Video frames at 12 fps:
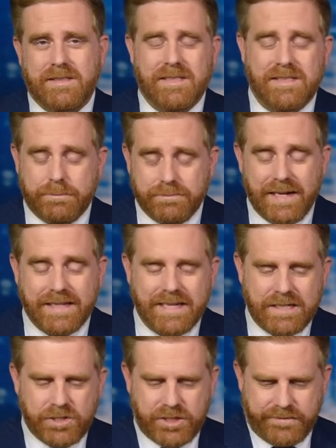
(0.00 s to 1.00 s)
to make
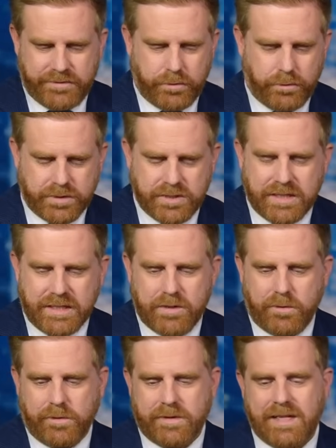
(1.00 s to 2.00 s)
that shift towards the
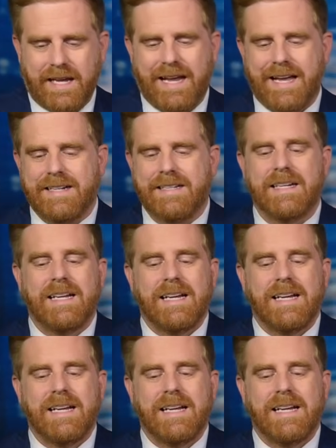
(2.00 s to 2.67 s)
north and